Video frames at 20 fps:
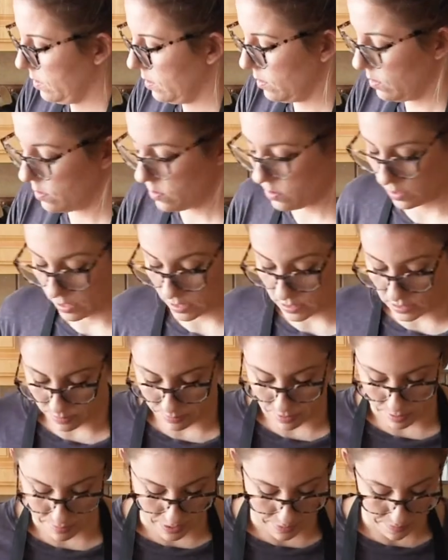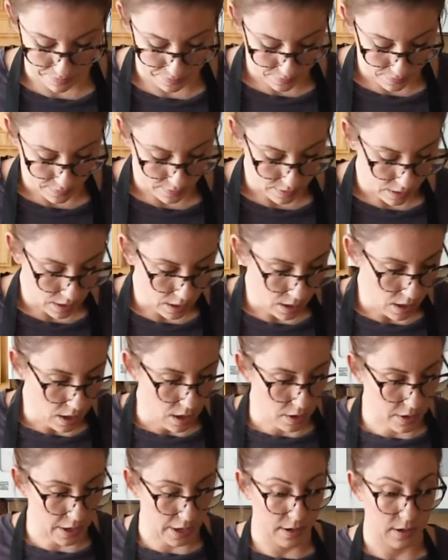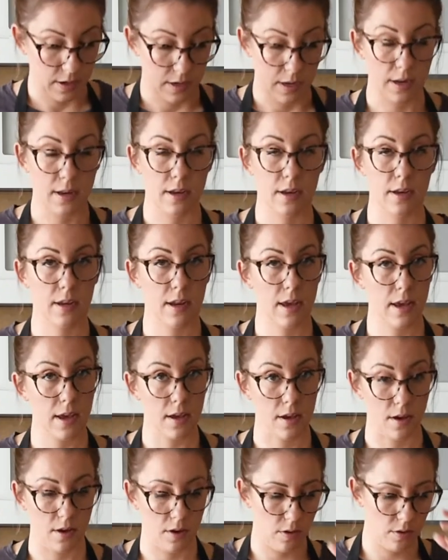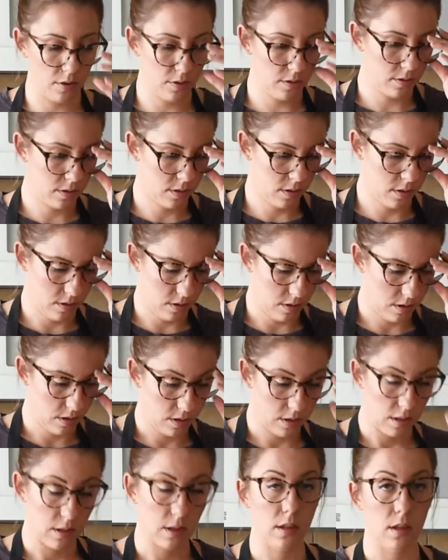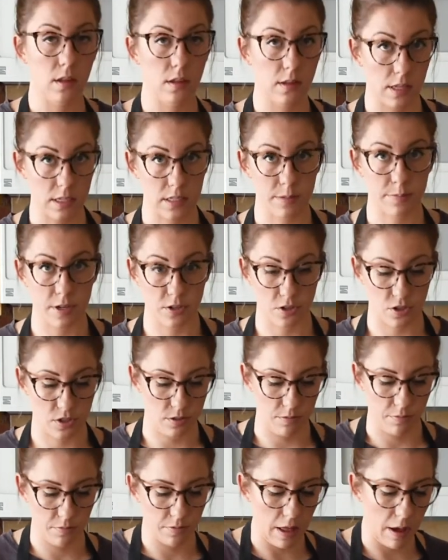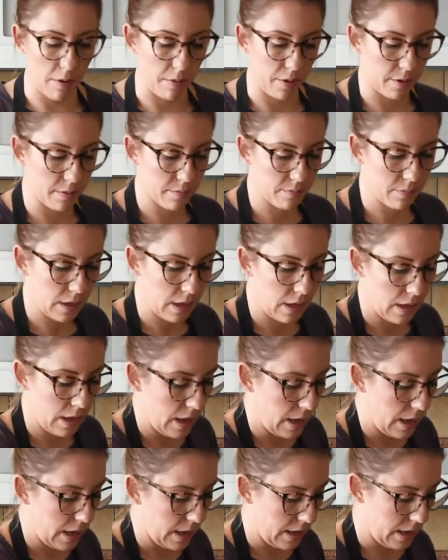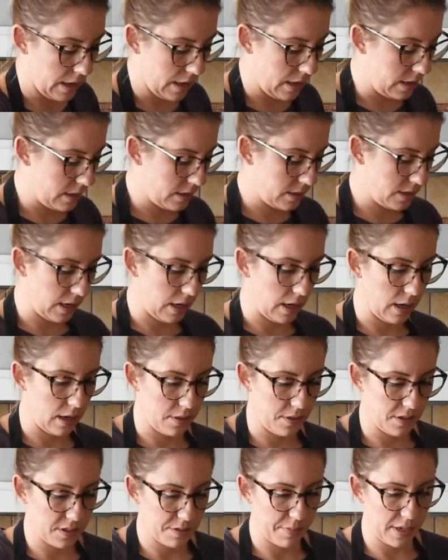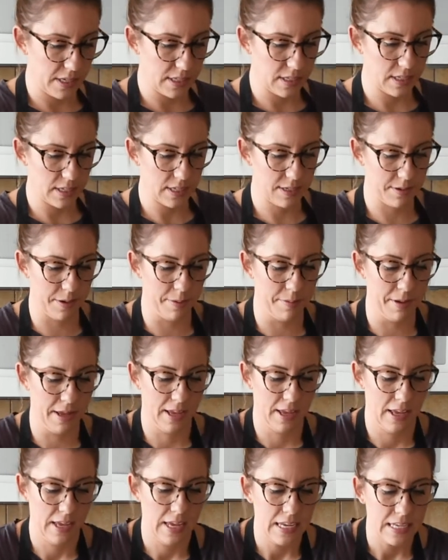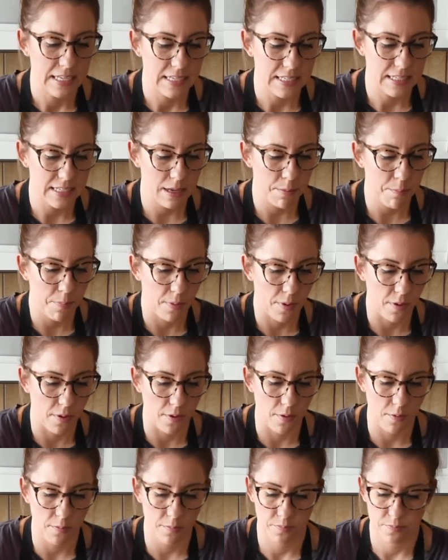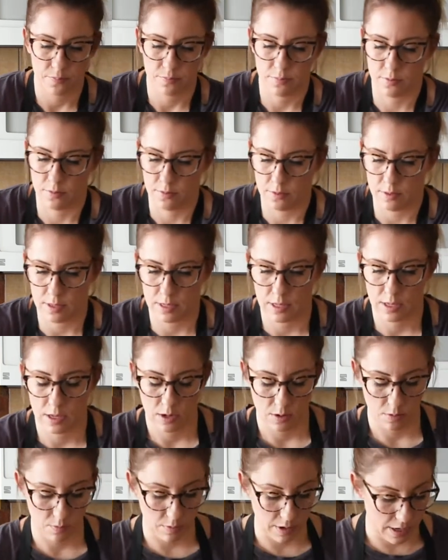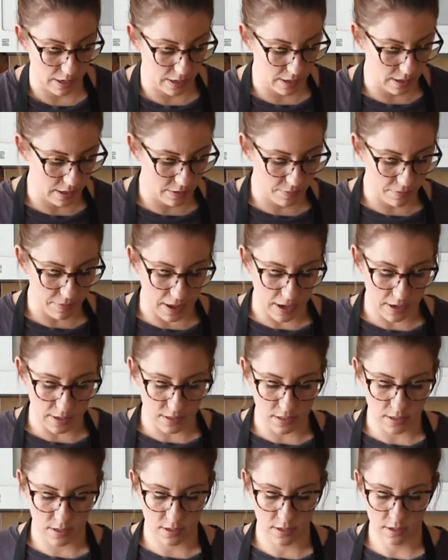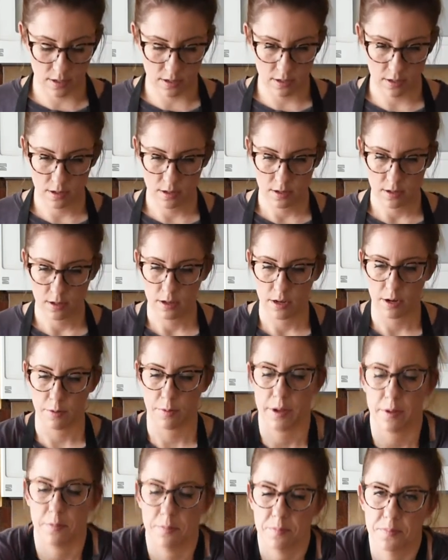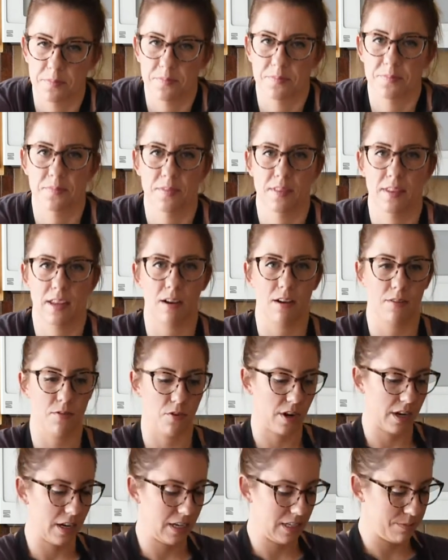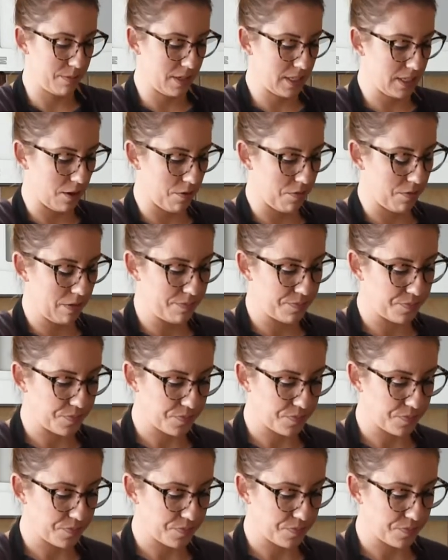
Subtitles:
Ooh, got some on me. Okay, now let's measure some flour. And this may seem simple when in fact, here we go. Now I've organized myself.